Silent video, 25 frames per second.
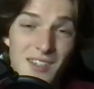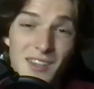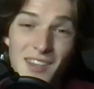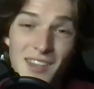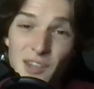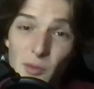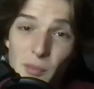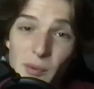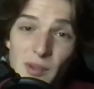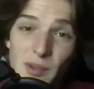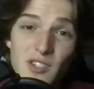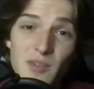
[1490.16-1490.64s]
A
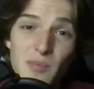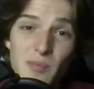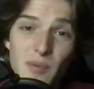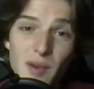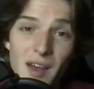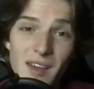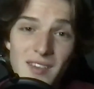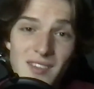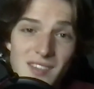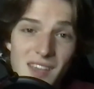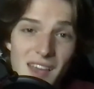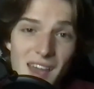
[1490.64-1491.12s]
little bit
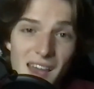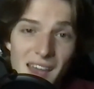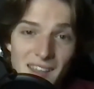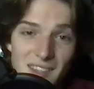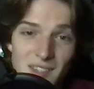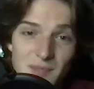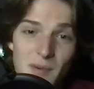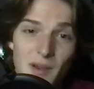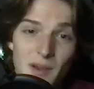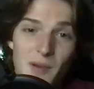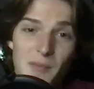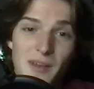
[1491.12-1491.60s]
surprised that
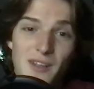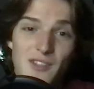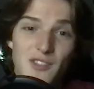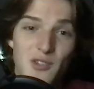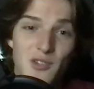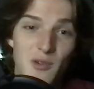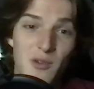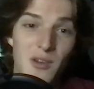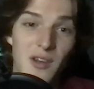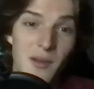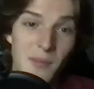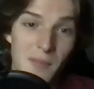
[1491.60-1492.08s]
Spider-Man
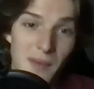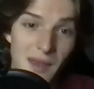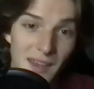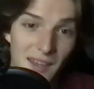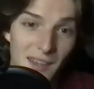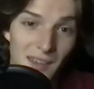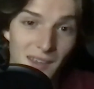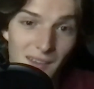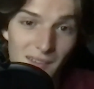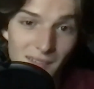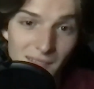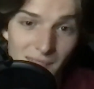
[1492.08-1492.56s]
2 didn't make
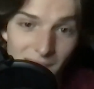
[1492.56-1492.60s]
it.